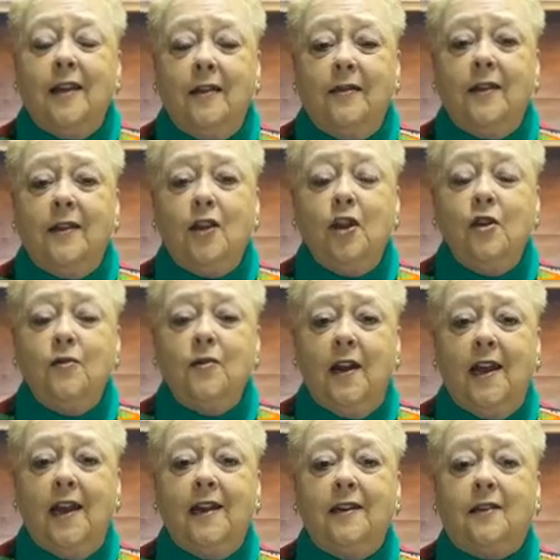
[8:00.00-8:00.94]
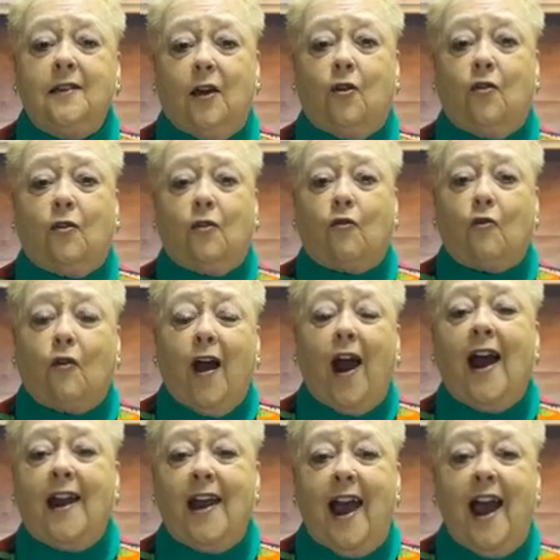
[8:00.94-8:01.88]
then you need to
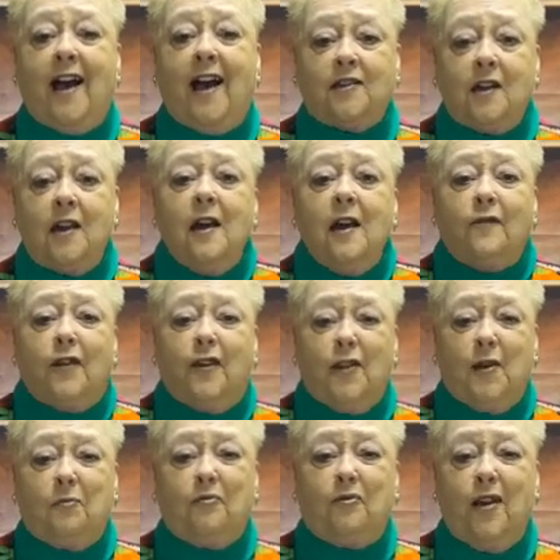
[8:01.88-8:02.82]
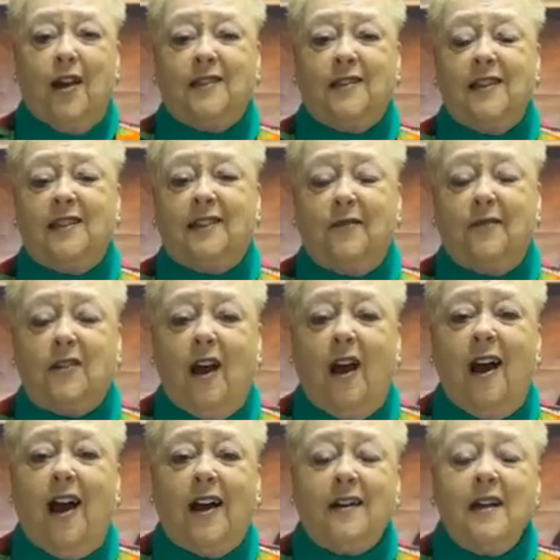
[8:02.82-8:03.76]
cry out for the presence of
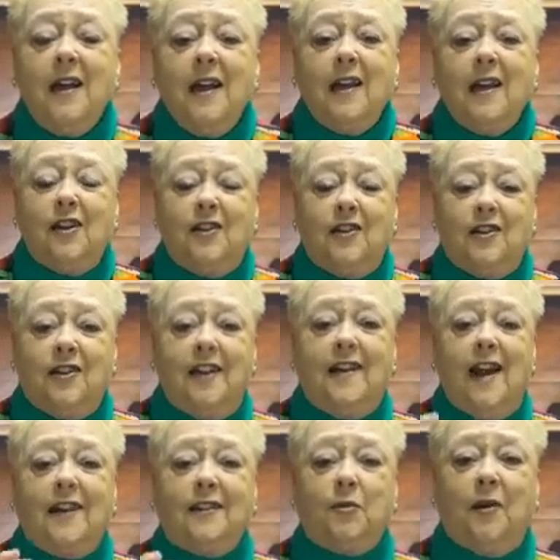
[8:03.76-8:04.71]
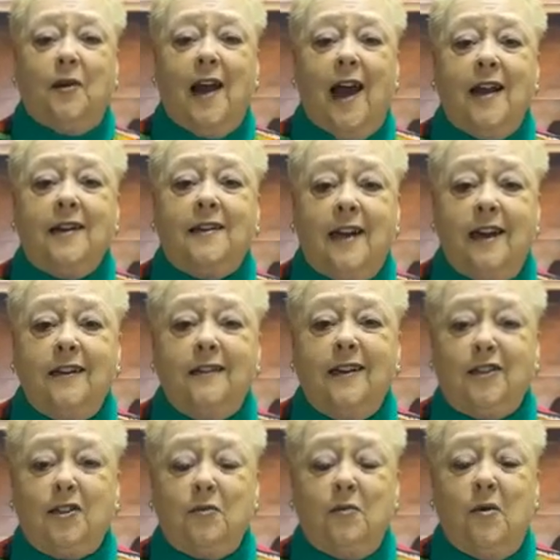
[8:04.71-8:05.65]
God. You see, that's what I did
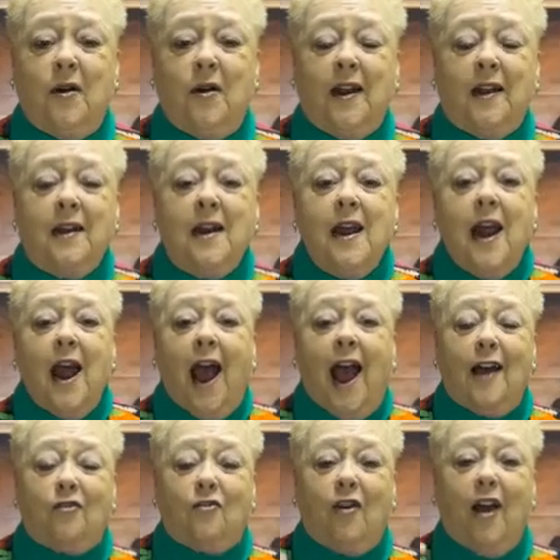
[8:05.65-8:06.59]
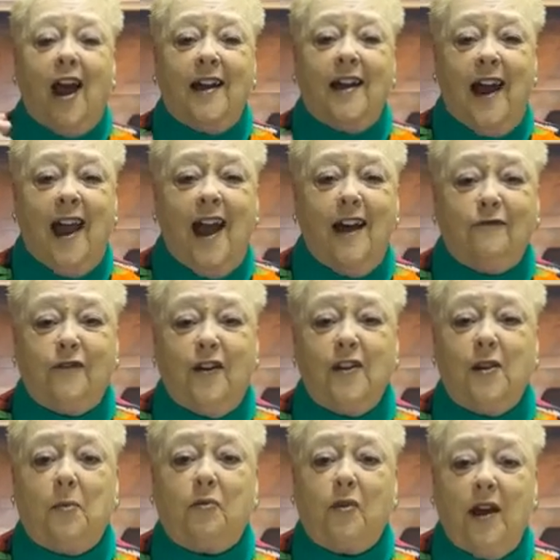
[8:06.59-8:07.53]
this morning. I cried out for
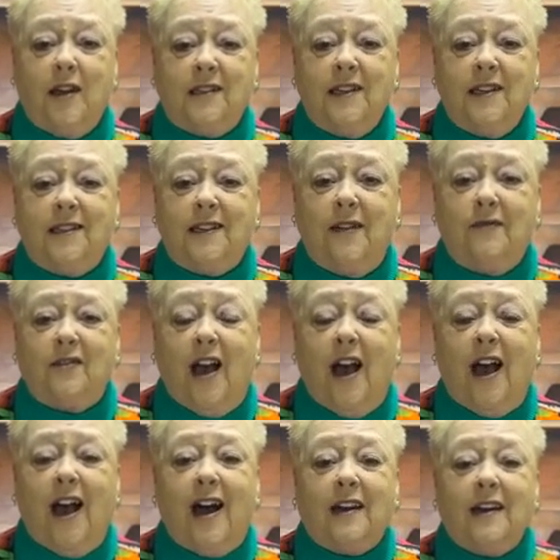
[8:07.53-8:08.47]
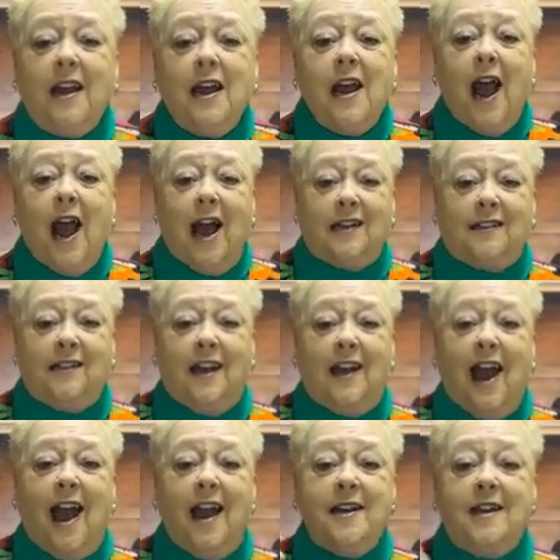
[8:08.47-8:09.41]
the presence of God. I said,
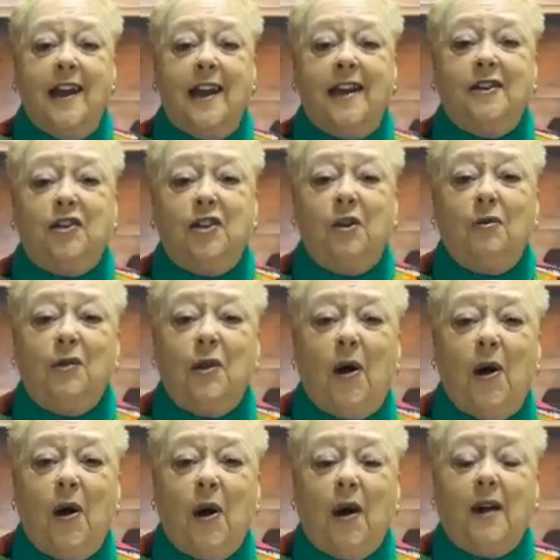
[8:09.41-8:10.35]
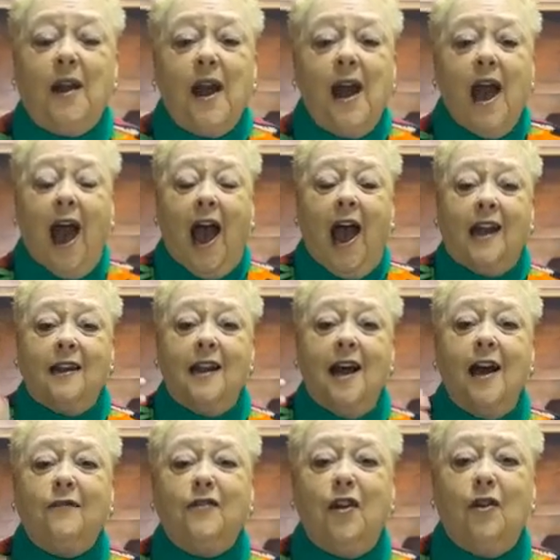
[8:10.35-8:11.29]
I need you, Lord. I
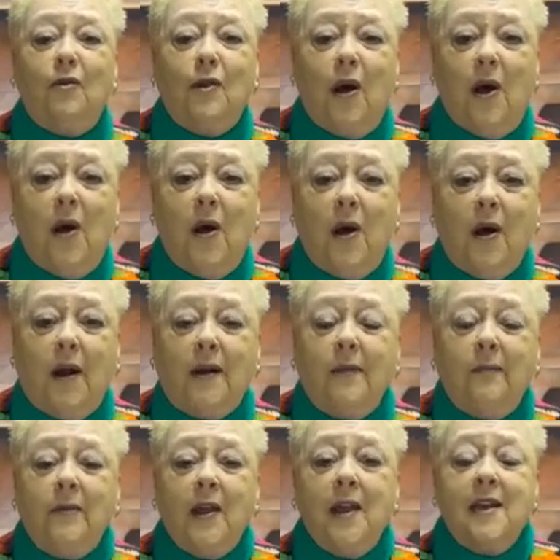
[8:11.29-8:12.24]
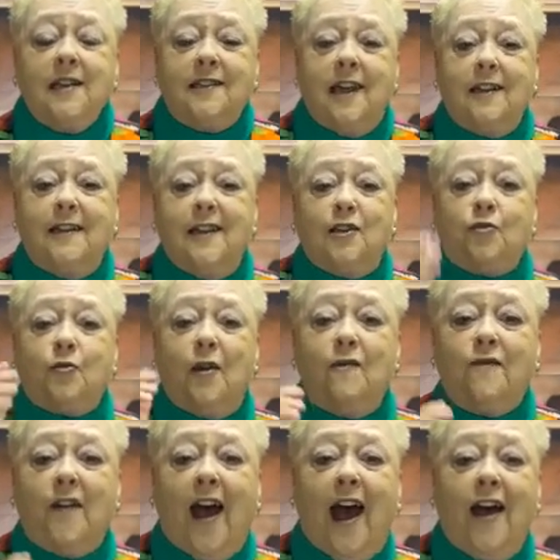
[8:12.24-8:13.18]
love you, Lord. See, this
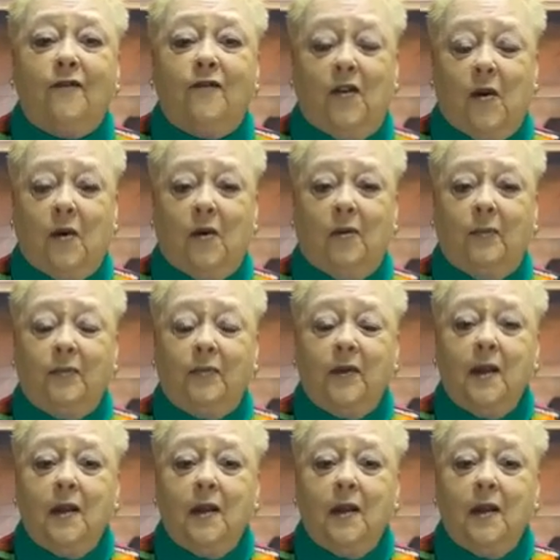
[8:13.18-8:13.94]
revival